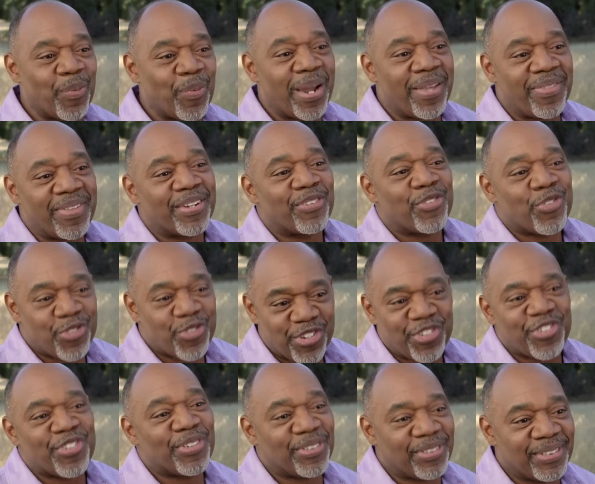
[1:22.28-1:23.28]
way than a
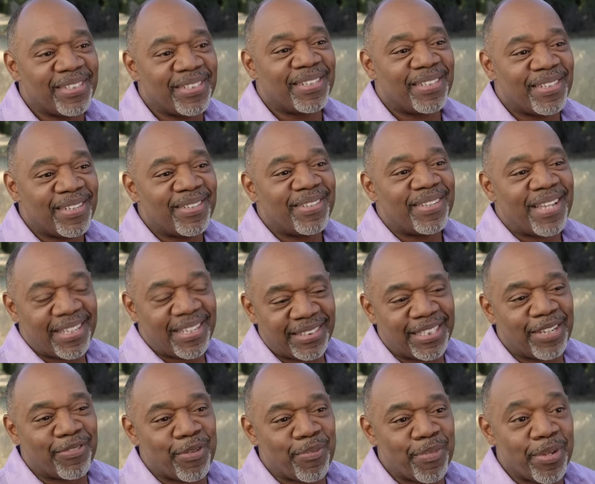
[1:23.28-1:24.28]
traditional
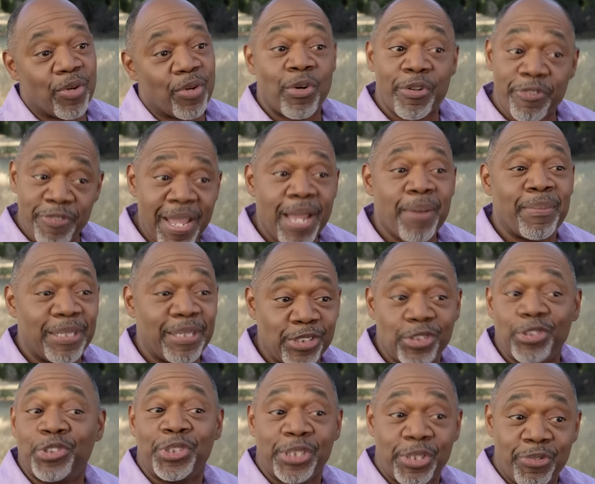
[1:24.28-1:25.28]
Thanksgiving meal where families
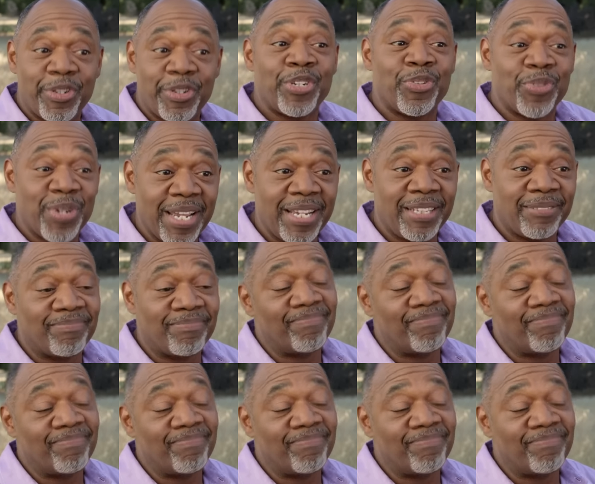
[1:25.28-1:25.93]
usually reunite.